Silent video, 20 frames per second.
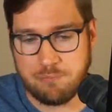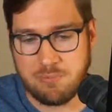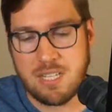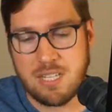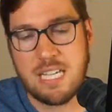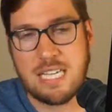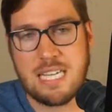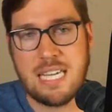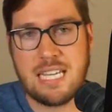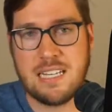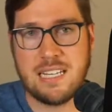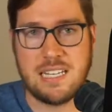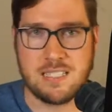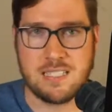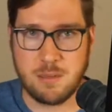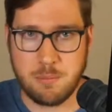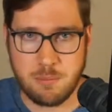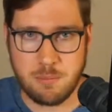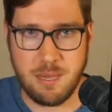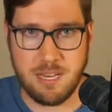Again, that's
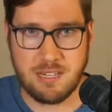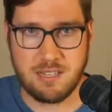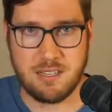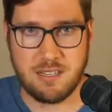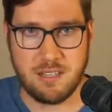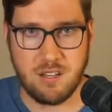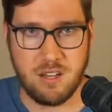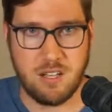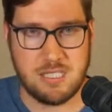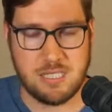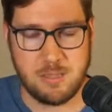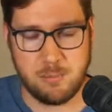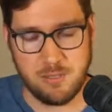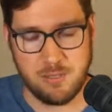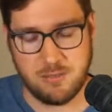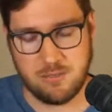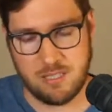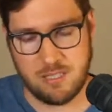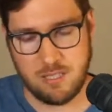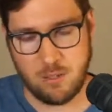coming back to the concept
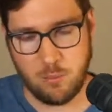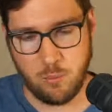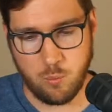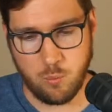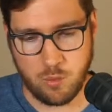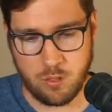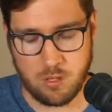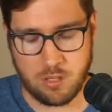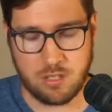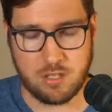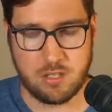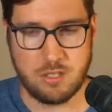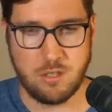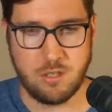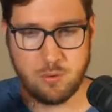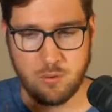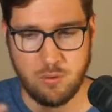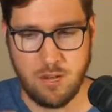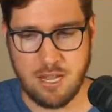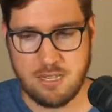of like a work
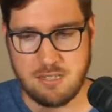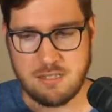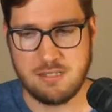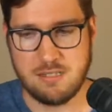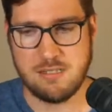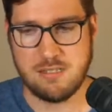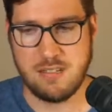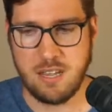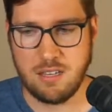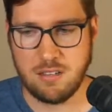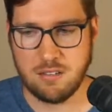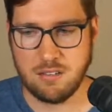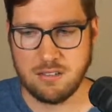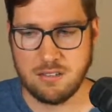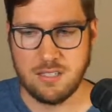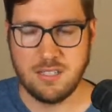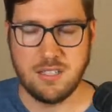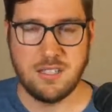rest cycle.